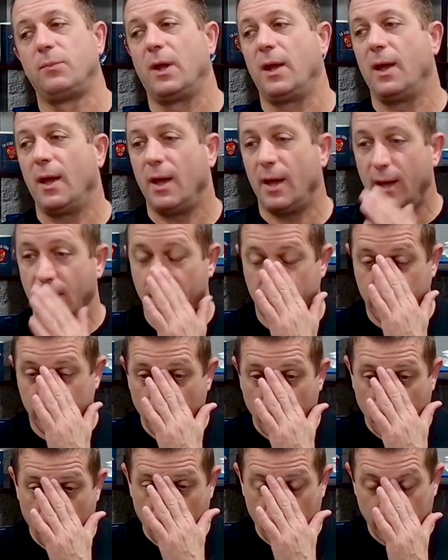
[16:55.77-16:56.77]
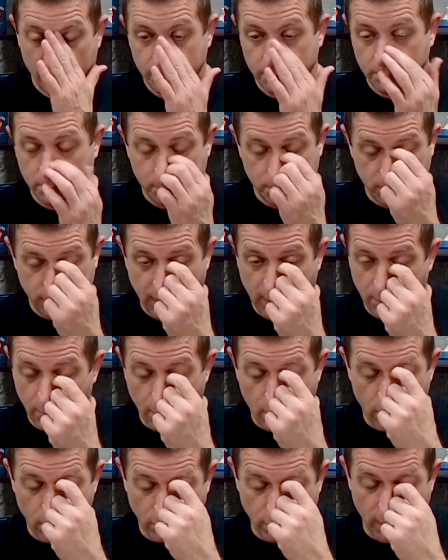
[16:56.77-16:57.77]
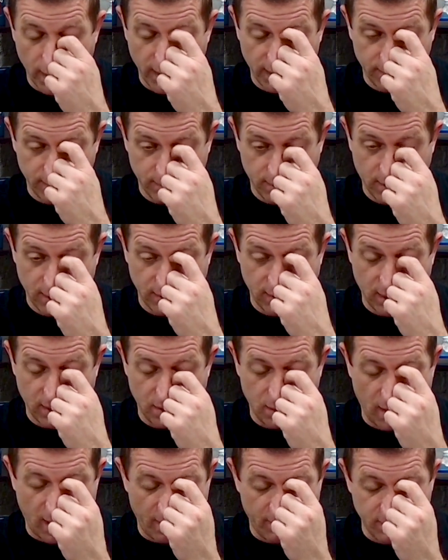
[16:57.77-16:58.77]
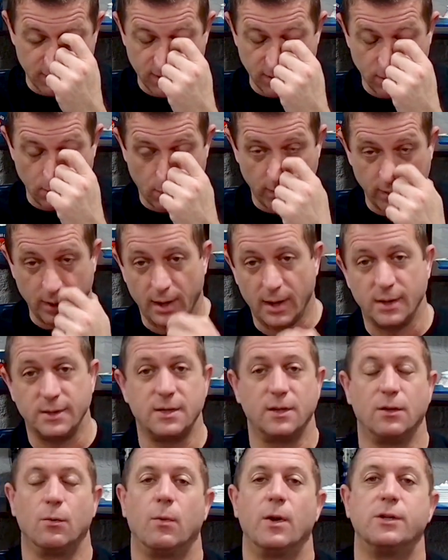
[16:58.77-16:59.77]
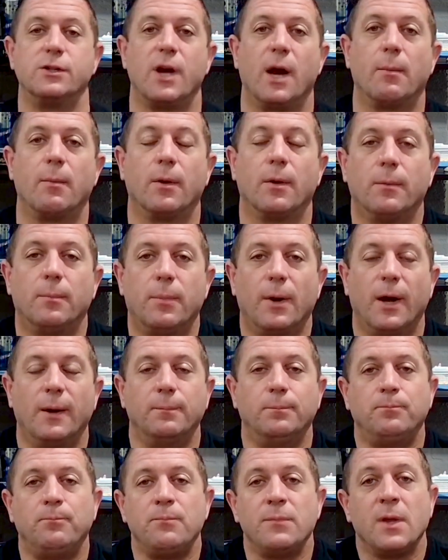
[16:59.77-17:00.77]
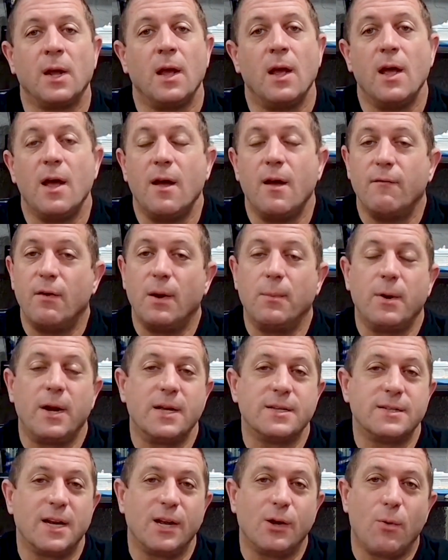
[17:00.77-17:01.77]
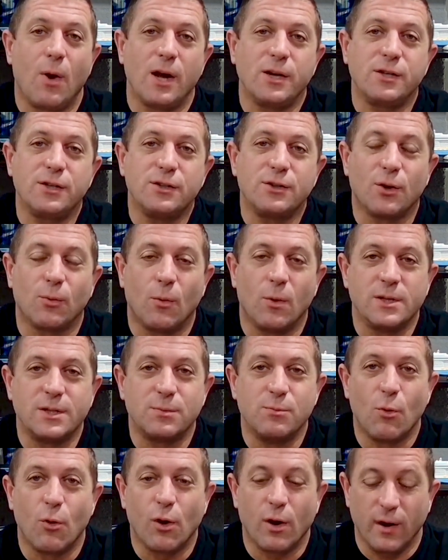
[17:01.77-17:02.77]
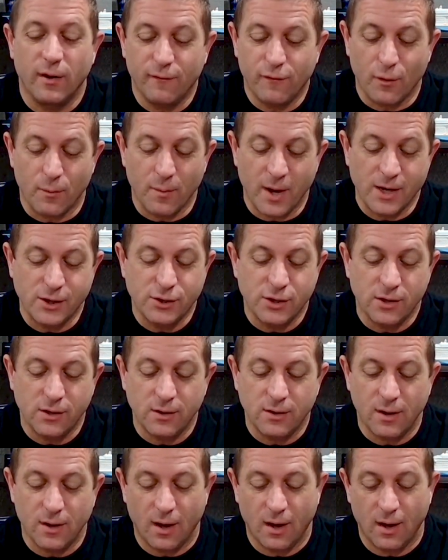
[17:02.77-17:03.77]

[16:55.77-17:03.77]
and they were all great. And then obviously the one night I did the Windjammer. But if anybody has any questions or wants more information,